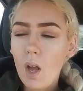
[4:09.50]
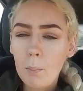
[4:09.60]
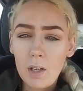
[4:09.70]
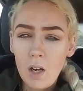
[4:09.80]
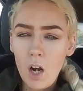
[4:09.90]

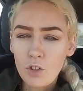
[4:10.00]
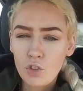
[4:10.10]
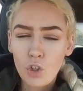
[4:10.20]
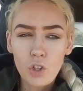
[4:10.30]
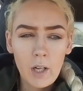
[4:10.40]
getting a lot
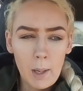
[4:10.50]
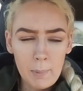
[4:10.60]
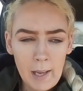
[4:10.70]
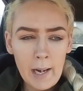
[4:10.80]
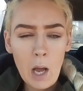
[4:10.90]
done and I'm
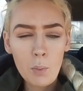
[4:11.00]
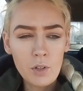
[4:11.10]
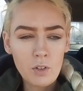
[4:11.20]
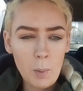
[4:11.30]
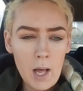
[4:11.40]
getting out
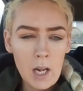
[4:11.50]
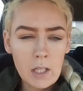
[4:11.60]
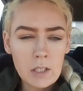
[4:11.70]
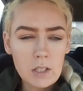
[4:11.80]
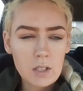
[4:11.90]
as well,
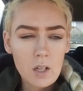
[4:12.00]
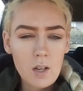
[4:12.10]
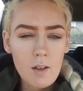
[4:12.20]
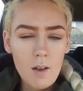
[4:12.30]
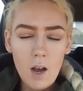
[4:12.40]
and
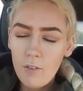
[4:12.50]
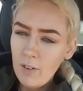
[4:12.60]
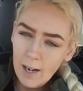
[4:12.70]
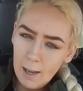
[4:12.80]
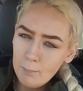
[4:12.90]
I
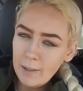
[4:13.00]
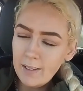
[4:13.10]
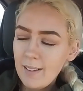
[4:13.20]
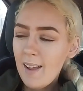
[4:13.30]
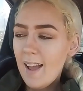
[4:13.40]
feel
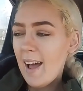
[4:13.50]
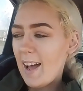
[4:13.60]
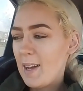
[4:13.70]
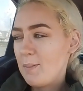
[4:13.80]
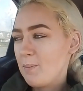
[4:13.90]
happy.
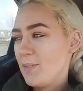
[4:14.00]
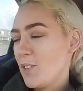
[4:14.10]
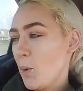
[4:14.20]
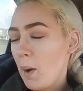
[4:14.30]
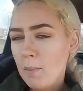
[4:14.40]

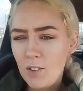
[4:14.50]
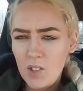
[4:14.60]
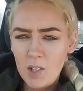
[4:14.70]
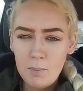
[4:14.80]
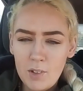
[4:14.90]
So I'm not
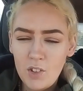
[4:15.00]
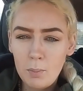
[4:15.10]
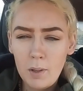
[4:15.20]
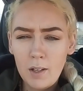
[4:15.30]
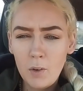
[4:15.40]
sitting
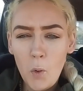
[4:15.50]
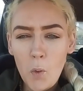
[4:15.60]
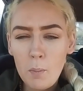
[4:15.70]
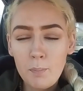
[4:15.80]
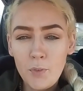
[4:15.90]
miserable at
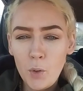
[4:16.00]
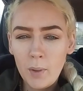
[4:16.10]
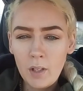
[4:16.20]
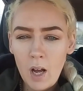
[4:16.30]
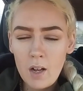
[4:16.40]
home
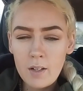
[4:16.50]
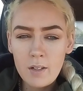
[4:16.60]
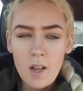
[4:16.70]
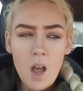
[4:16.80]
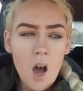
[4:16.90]
doing that.
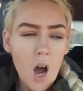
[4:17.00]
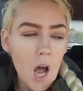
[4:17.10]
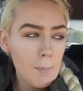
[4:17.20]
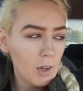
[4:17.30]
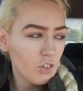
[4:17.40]
And
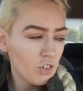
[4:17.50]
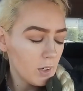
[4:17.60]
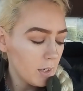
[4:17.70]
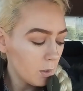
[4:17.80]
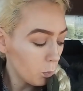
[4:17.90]

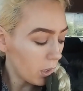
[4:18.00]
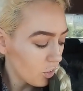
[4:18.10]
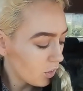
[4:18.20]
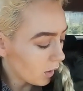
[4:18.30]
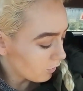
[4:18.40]
we
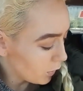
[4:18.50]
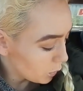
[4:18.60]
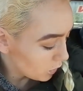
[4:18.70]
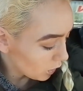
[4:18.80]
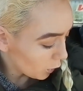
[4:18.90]
actually got
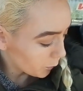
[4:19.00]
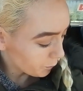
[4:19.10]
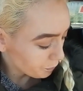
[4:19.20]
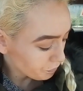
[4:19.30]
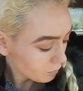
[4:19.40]
food, so
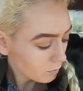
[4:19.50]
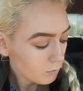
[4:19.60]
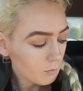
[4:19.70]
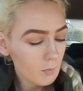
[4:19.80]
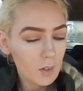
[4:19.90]

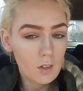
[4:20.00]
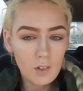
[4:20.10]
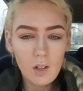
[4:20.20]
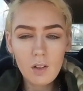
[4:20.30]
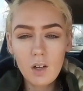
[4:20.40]

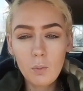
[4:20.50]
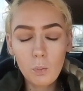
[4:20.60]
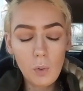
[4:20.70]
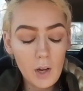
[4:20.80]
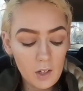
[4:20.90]
it's all
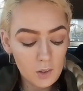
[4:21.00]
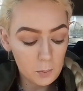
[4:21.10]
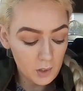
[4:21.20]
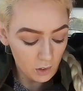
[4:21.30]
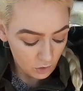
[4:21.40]
gone. I got
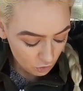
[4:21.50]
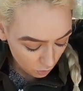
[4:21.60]
some sausage